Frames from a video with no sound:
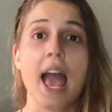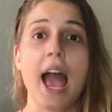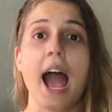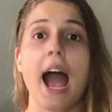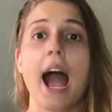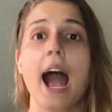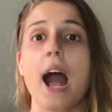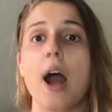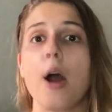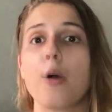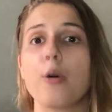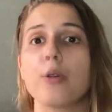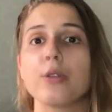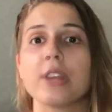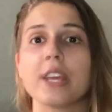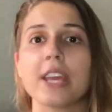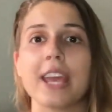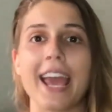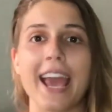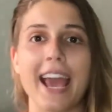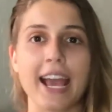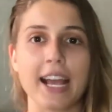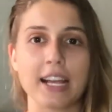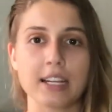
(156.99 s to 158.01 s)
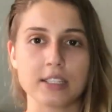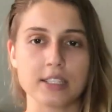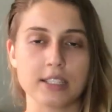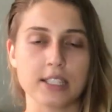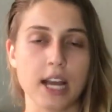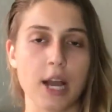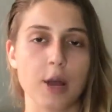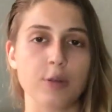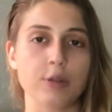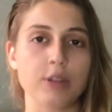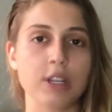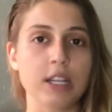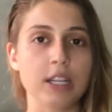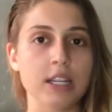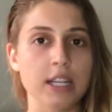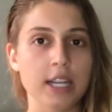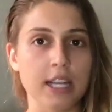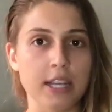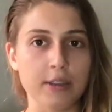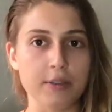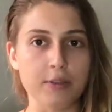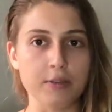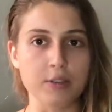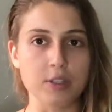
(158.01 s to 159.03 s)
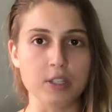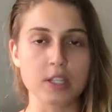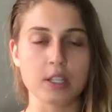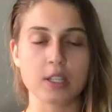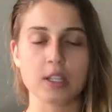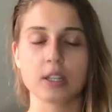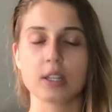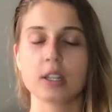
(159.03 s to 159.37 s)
how they acted, how they lived,